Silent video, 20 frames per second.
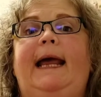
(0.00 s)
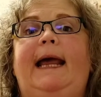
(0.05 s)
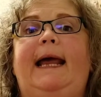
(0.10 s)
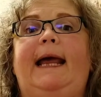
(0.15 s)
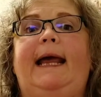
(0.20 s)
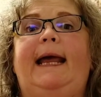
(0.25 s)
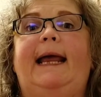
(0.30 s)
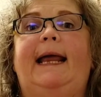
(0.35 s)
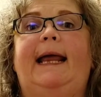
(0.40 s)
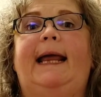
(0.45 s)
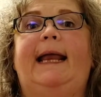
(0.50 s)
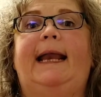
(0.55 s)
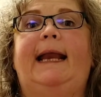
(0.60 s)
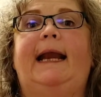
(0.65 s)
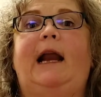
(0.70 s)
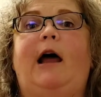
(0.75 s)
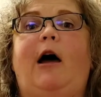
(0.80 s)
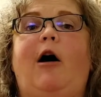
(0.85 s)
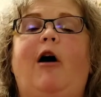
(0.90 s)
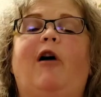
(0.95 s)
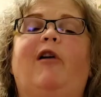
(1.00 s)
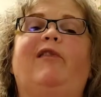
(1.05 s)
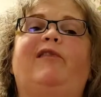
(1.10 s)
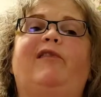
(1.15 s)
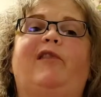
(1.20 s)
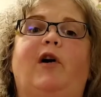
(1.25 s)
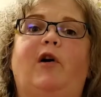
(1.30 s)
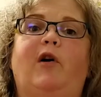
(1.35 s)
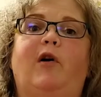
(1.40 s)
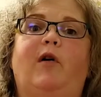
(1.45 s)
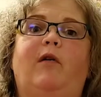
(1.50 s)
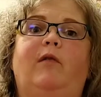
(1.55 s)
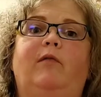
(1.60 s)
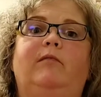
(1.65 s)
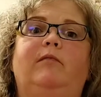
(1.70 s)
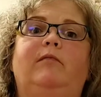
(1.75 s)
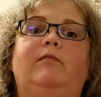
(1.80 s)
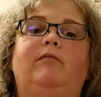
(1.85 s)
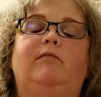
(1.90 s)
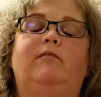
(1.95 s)
and also
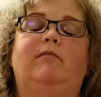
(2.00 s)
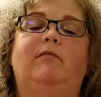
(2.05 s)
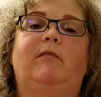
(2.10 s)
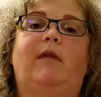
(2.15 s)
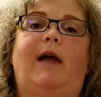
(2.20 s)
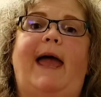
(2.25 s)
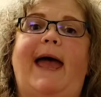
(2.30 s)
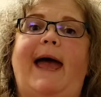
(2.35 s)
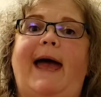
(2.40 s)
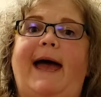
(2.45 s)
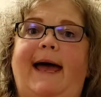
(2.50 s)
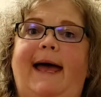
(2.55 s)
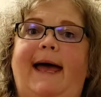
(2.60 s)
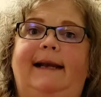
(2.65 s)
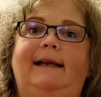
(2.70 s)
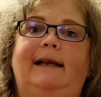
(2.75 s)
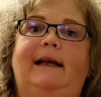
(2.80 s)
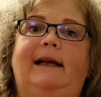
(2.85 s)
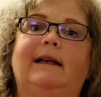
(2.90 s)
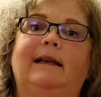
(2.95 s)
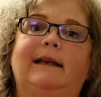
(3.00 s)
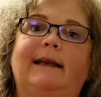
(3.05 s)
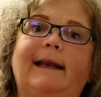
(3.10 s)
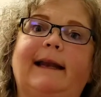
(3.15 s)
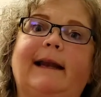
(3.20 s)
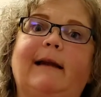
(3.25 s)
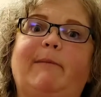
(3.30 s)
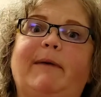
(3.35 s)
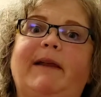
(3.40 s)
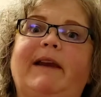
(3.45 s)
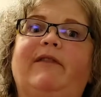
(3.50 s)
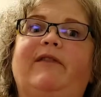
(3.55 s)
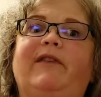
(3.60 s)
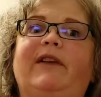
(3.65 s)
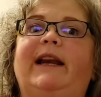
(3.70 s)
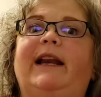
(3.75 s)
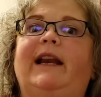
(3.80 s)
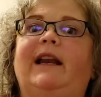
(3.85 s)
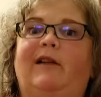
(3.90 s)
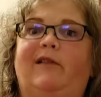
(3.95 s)
add a little bit of
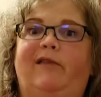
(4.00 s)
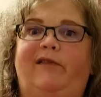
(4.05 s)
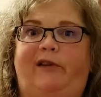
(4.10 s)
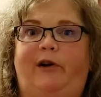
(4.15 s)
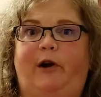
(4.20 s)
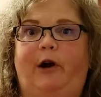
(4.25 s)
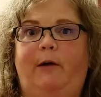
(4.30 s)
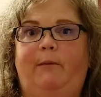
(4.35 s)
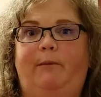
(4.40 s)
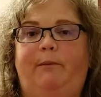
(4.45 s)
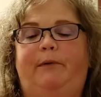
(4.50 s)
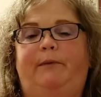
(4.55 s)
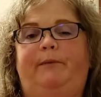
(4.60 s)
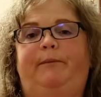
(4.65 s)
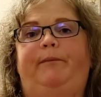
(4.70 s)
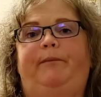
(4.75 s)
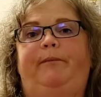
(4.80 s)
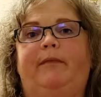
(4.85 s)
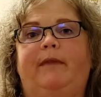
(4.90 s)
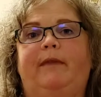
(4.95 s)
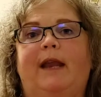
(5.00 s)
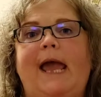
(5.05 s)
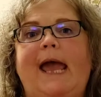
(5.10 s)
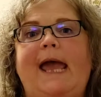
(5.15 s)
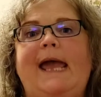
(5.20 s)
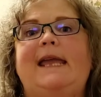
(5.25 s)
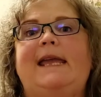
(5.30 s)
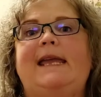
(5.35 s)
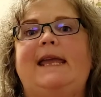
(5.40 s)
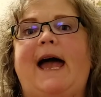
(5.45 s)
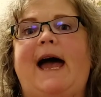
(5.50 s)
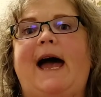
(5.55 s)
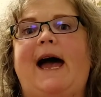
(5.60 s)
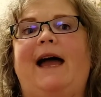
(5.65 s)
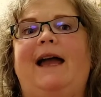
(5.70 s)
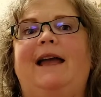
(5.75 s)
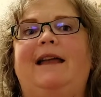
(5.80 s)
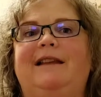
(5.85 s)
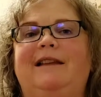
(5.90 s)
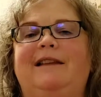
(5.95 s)
vanilla syrup.
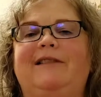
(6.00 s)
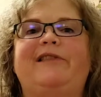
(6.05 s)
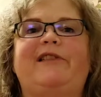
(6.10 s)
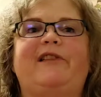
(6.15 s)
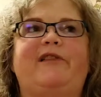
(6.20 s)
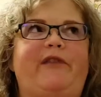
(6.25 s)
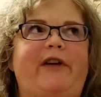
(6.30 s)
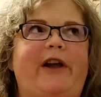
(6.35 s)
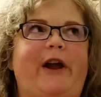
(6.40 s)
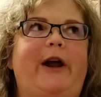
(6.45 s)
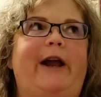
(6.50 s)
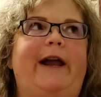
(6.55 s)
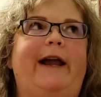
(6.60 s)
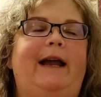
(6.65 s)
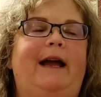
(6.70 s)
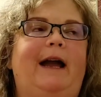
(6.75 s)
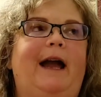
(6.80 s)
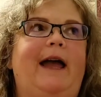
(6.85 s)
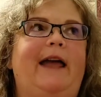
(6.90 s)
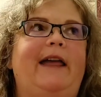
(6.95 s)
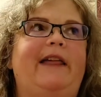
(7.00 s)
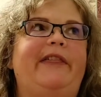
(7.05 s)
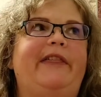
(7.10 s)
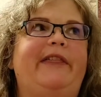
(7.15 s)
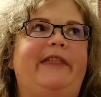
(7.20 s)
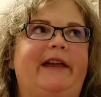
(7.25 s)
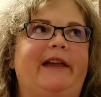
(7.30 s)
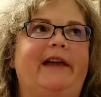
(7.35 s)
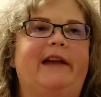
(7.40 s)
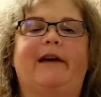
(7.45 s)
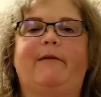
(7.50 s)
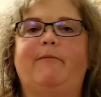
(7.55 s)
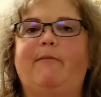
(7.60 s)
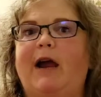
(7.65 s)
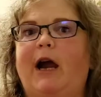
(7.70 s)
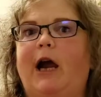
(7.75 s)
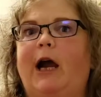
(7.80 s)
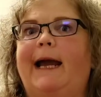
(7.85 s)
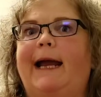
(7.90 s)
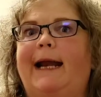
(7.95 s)
Yeah, it's a very, I think,
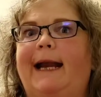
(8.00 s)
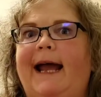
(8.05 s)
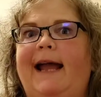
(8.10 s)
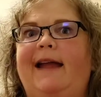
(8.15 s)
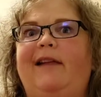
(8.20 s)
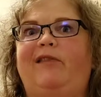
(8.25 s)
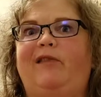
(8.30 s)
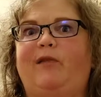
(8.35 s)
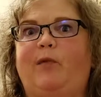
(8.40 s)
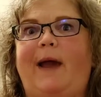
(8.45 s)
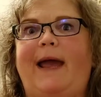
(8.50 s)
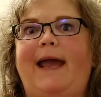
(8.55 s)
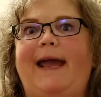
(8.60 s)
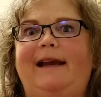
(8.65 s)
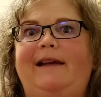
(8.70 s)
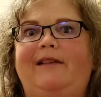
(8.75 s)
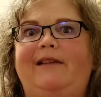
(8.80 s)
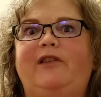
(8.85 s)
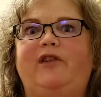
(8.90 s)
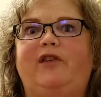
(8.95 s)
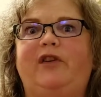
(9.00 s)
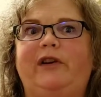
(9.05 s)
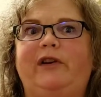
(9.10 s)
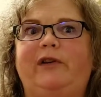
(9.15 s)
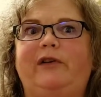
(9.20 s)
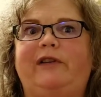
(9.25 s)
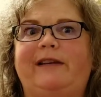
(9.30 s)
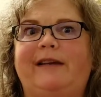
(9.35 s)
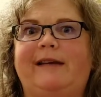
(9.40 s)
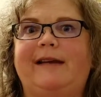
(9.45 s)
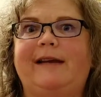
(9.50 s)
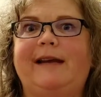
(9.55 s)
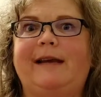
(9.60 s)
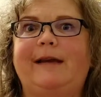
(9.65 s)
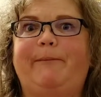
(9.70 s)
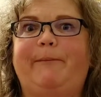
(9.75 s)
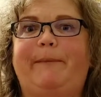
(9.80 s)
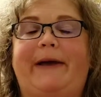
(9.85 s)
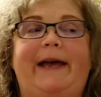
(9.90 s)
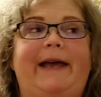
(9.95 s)
Americanized way to do tea,
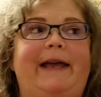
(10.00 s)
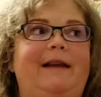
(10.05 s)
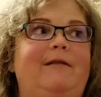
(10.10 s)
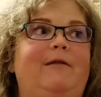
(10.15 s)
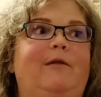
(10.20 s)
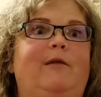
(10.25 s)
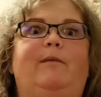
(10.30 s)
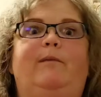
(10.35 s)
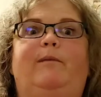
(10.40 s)
but